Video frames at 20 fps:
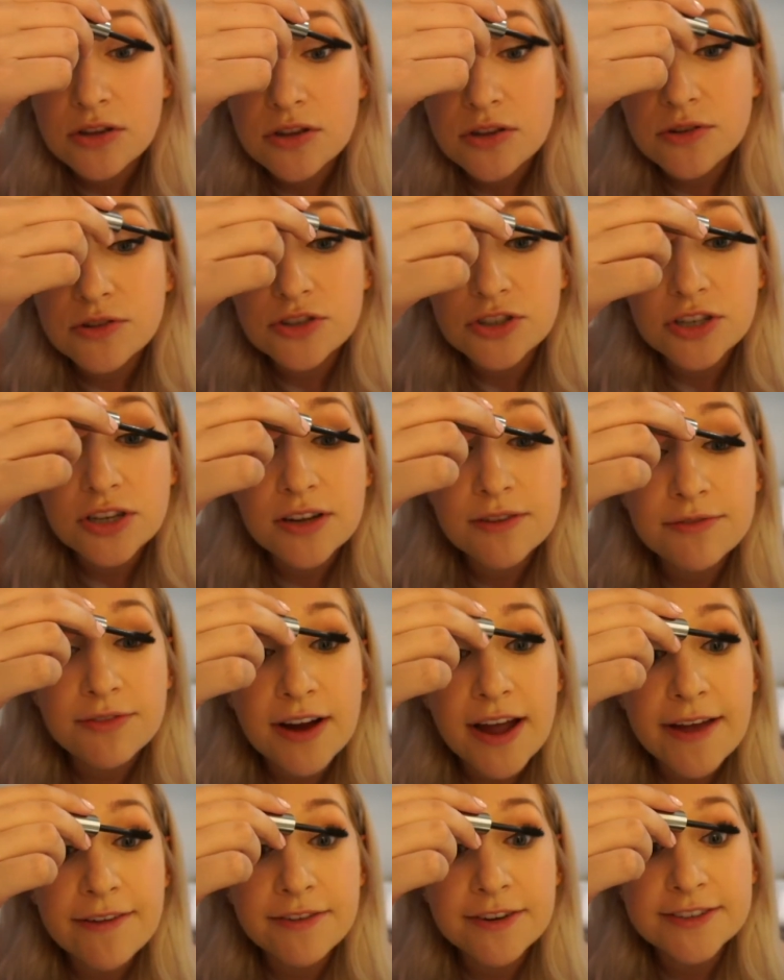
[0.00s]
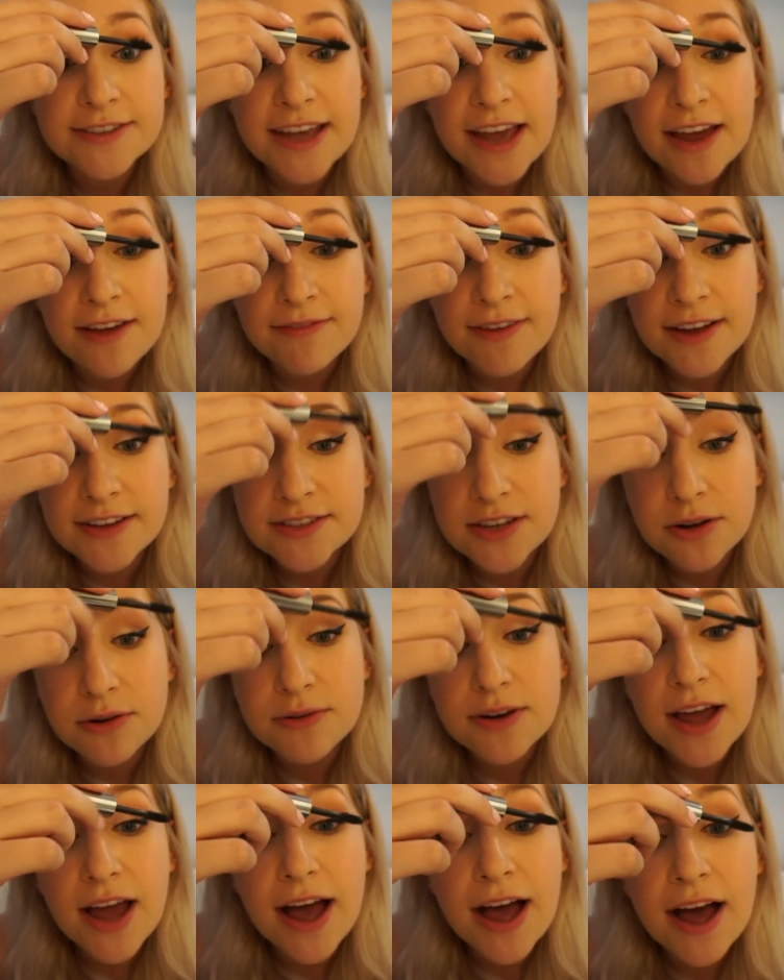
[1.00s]
Usually for every day, if I
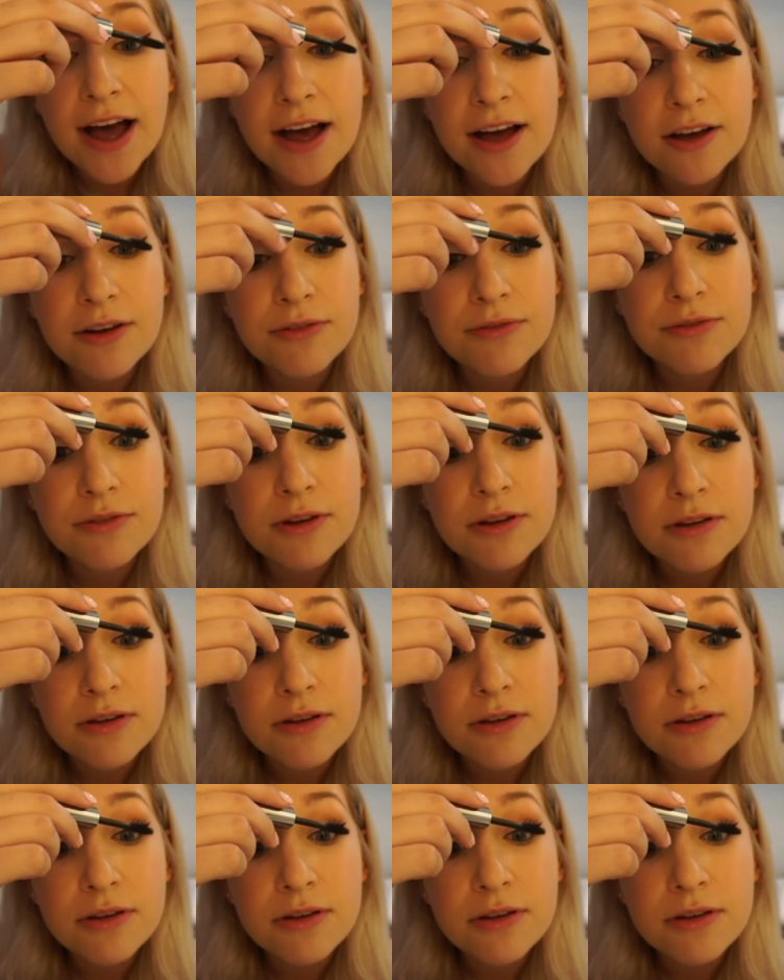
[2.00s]
don't have